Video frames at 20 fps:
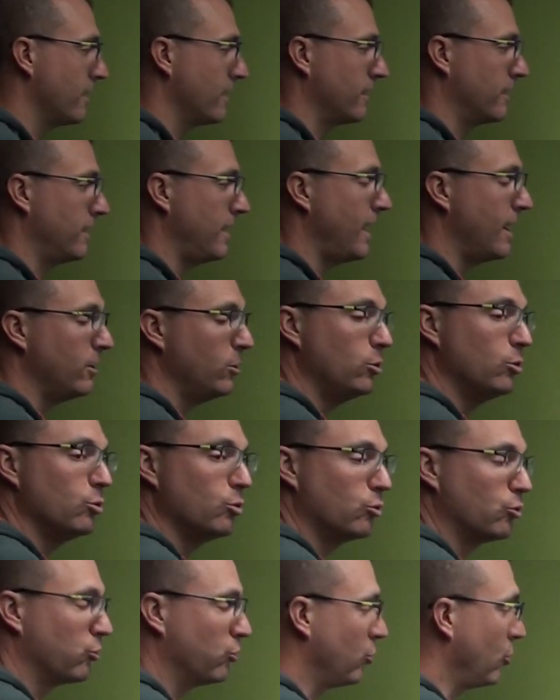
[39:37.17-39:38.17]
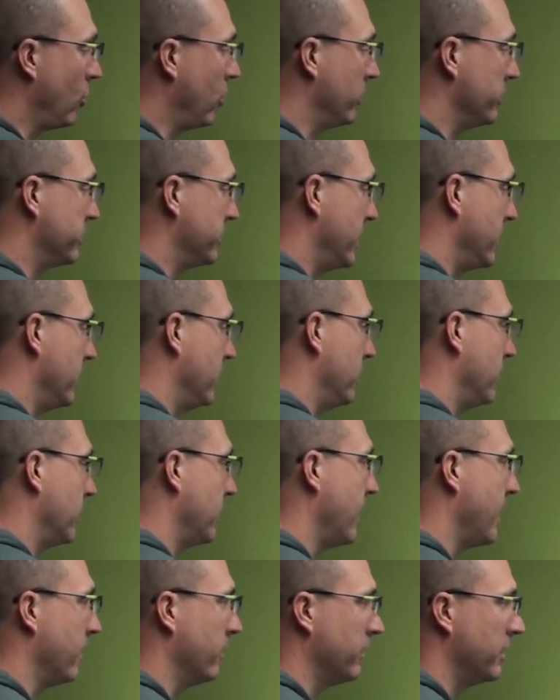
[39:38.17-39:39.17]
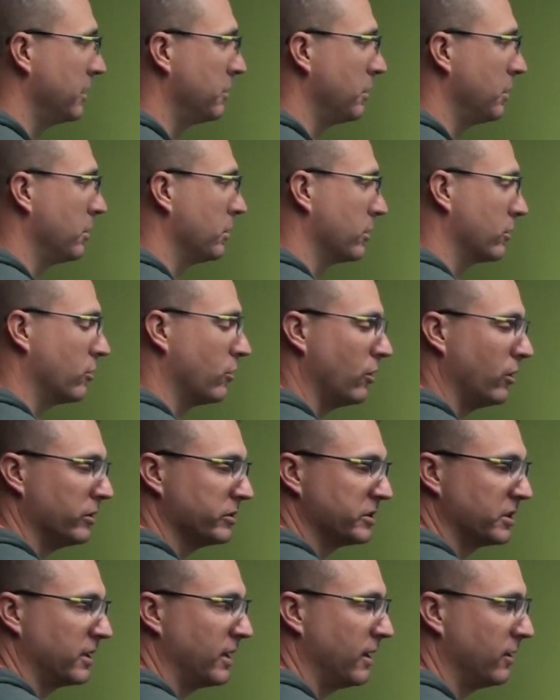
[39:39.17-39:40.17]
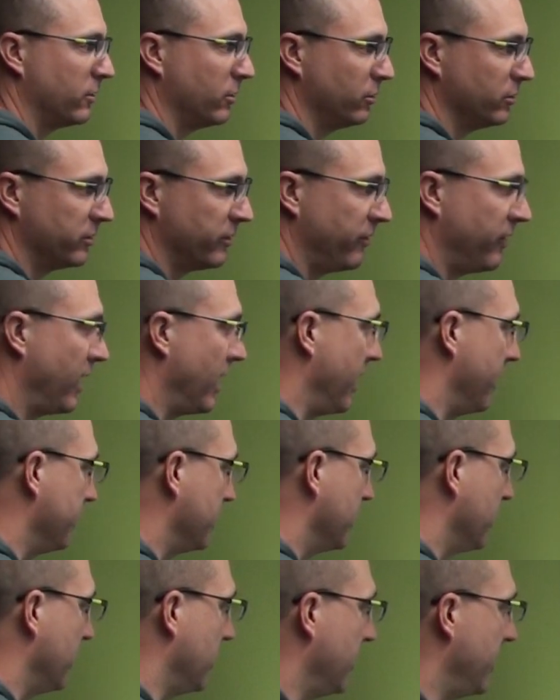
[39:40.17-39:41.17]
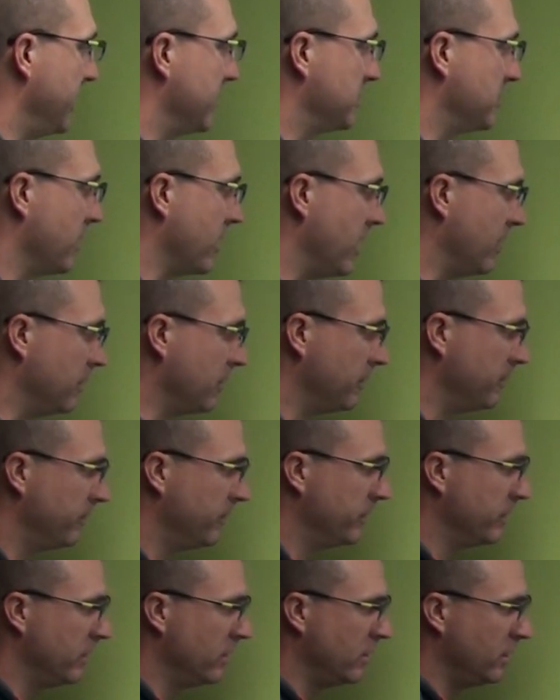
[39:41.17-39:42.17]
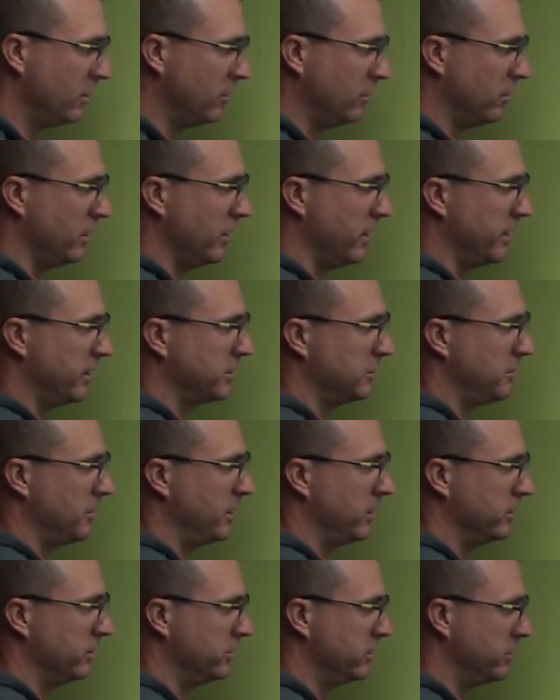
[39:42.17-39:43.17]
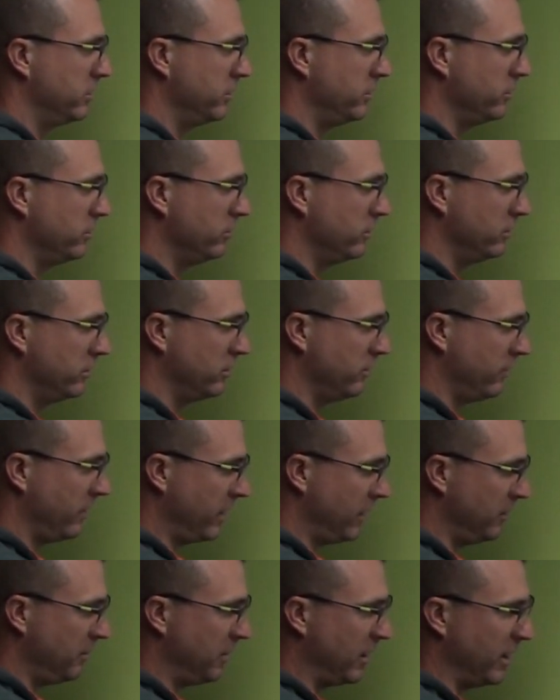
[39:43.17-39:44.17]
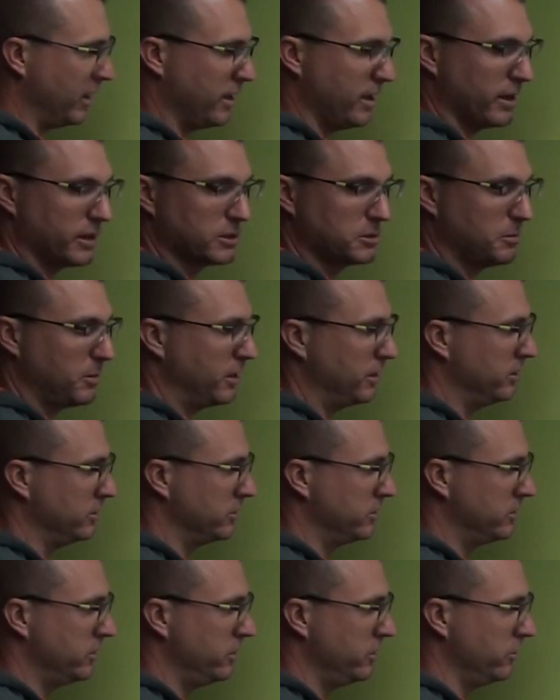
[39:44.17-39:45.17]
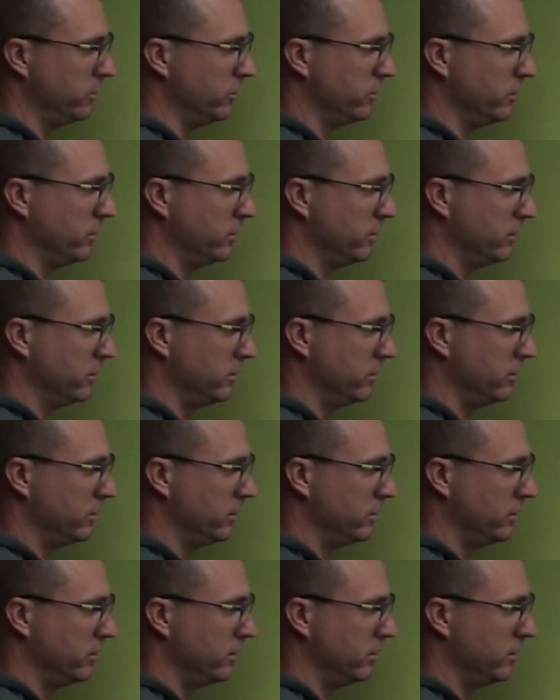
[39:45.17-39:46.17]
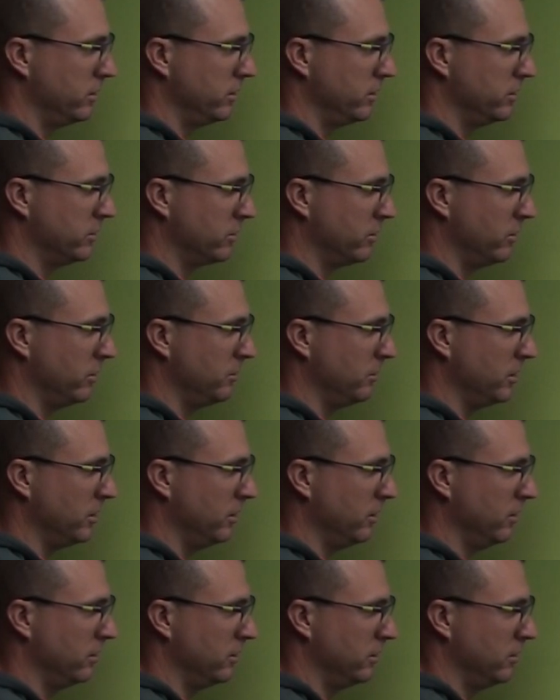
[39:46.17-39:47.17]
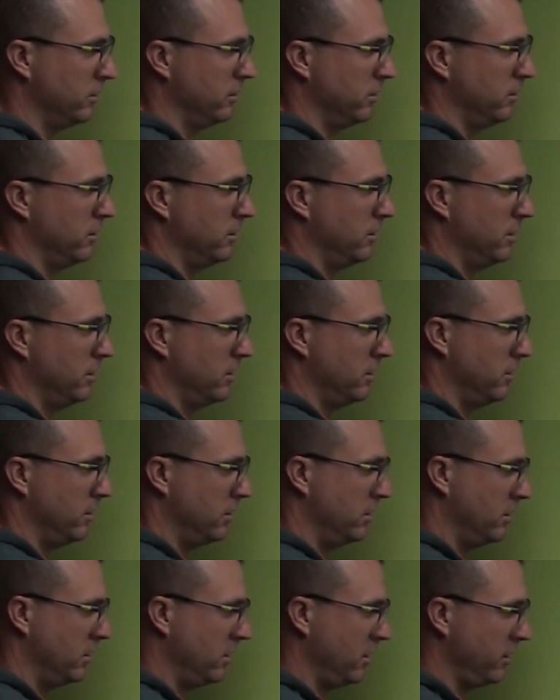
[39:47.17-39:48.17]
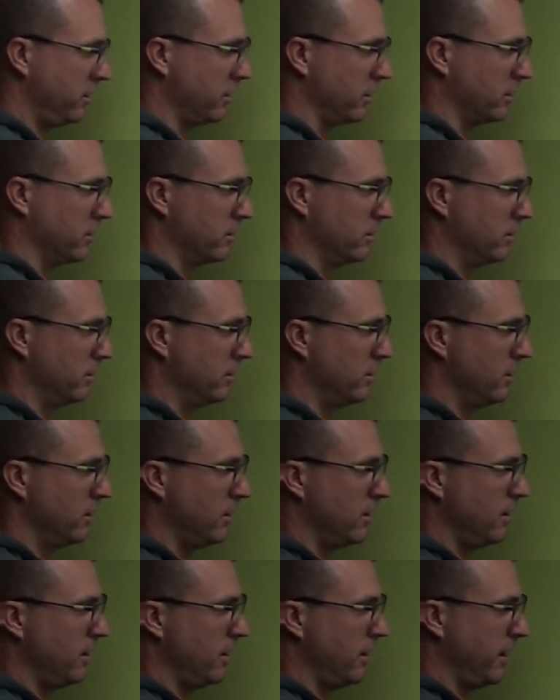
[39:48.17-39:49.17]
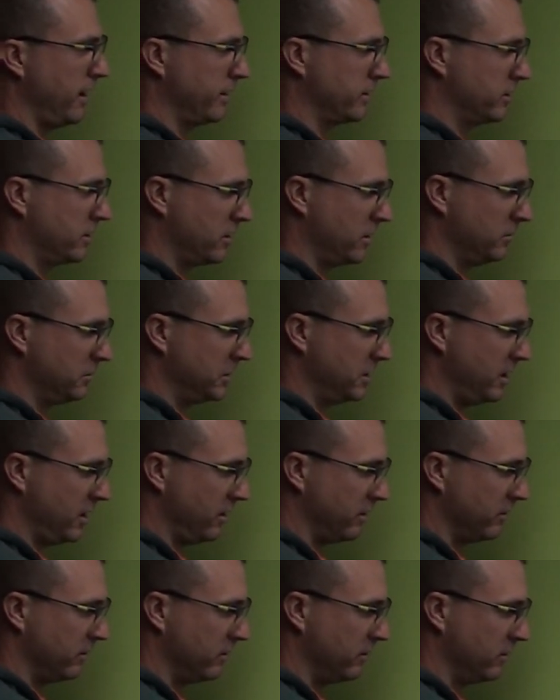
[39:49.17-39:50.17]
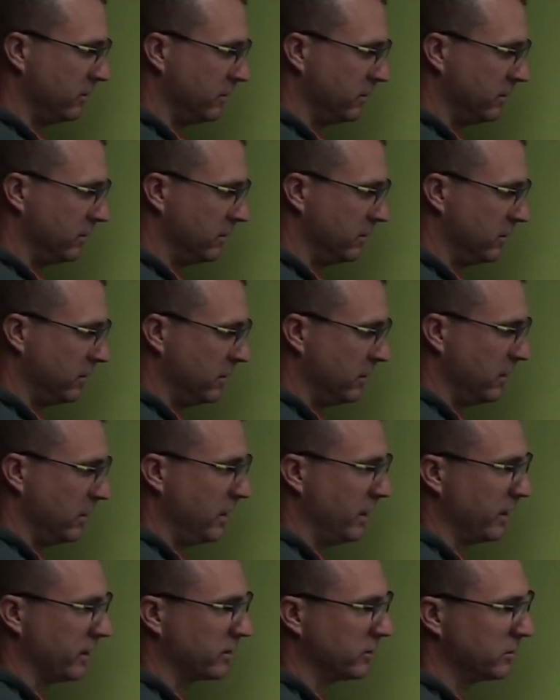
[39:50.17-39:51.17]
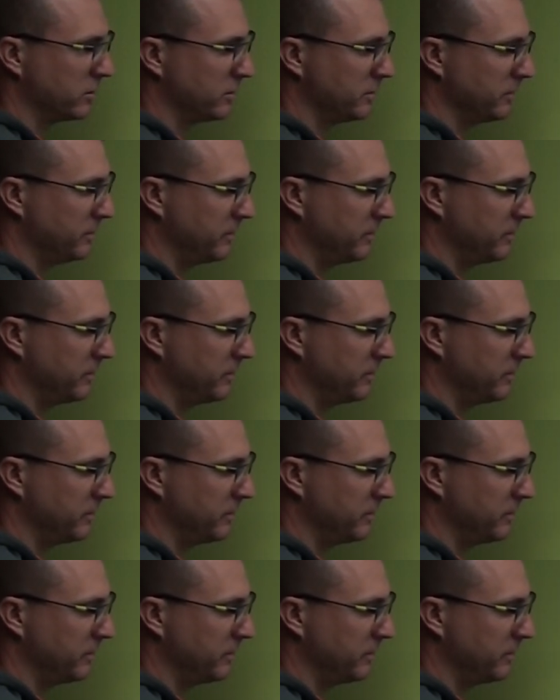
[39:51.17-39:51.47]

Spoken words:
Can you cross anything out like we were crossing out those 5s in the last problem? Well, x minus 2 divided by x minus 2 is going to be nothing. X comes down. X